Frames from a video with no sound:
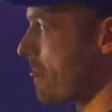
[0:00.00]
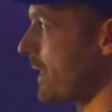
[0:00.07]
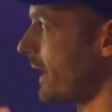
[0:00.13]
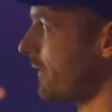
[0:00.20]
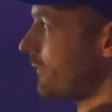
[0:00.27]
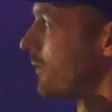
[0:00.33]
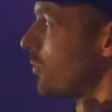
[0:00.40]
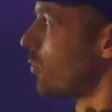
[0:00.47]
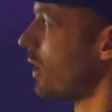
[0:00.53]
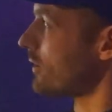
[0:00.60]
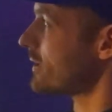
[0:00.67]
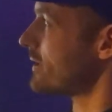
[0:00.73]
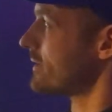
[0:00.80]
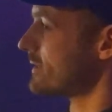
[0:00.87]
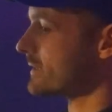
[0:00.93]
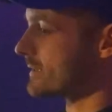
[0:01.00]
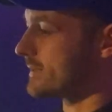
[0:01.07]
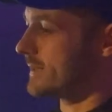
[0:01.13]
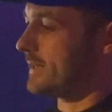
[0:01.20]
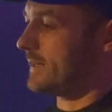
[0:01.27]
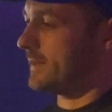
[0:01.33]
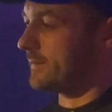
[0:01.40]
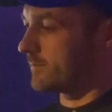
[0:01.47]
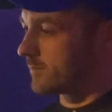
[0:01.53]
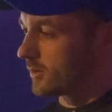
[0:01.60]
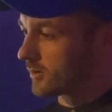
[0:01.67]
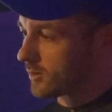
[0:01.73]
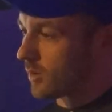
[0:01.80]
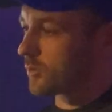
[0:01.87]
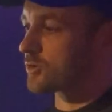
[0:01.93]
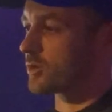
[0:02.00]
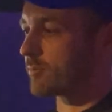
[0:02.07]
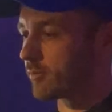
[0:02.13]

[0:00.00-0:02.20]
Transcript: that one can see that culture